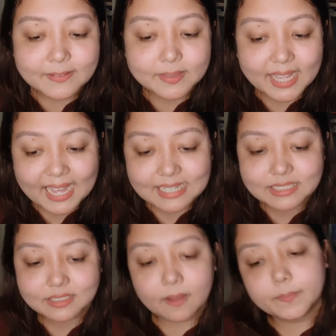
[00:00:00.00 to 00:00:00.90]

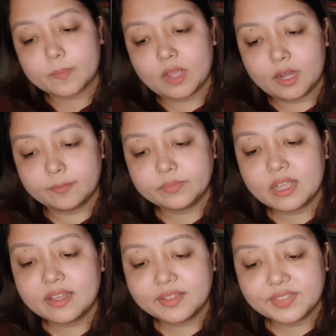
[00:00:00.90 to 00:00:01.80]
Next,
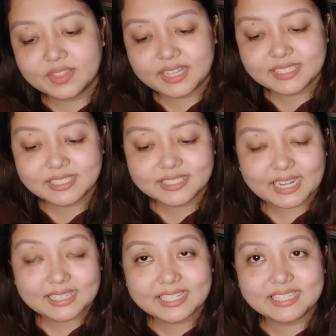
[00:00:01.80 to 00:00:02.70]
this is
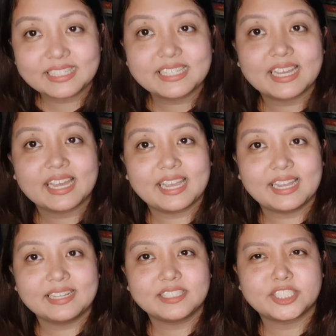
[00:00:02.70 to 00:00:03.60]
technically
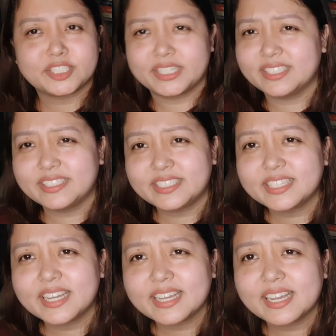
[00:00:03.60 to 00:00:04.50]
a trilogy,
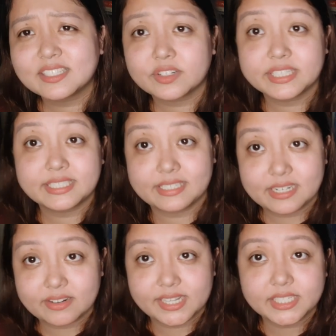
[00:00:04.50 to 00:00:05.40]
I guess, or a
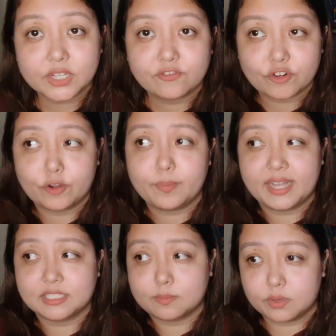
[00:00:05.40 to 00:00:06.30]
series of
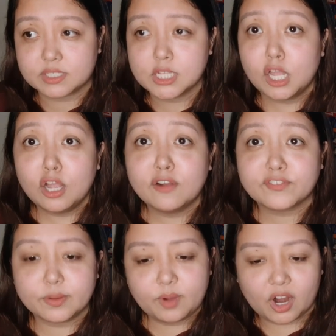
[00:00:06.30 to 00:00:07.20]
romance books
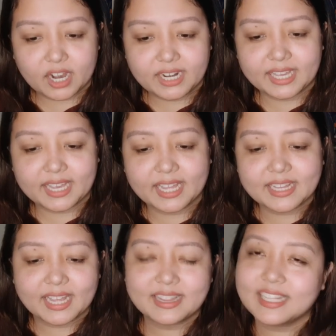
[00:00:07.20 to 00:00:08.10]
from
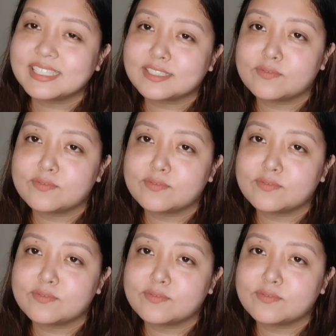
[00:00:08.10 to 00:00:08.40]
Harlequin, and it's